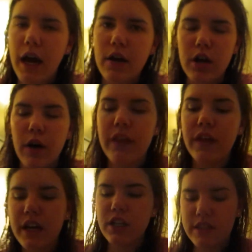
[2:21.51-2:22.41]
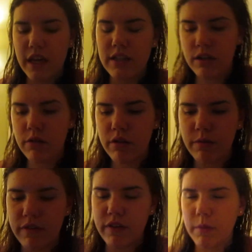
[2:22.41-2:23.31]
I don't know. I think I just ate dinner with
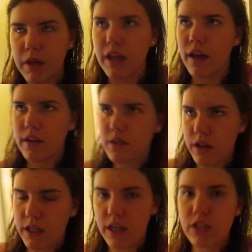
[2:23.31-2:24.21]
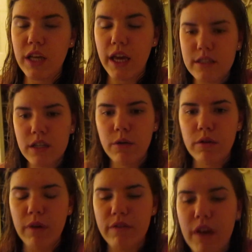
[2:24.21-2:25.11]
my family. Yeah, that's all I did. I just ate dinner
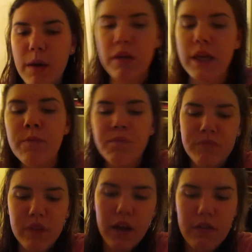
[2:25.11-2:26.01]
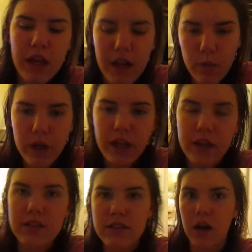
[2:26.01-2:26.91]
with my family. And then I went
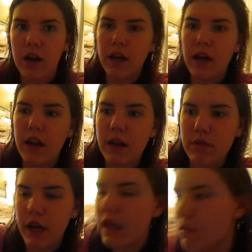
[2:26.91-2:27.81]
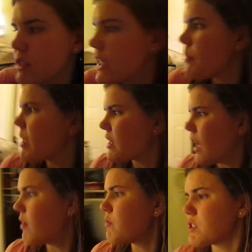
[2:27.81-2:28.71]
in the sauna and I read Redeeming
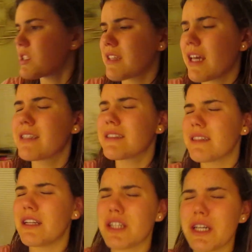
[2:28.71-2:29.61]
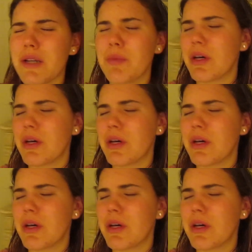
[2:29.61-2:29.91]
Love, which is like such a good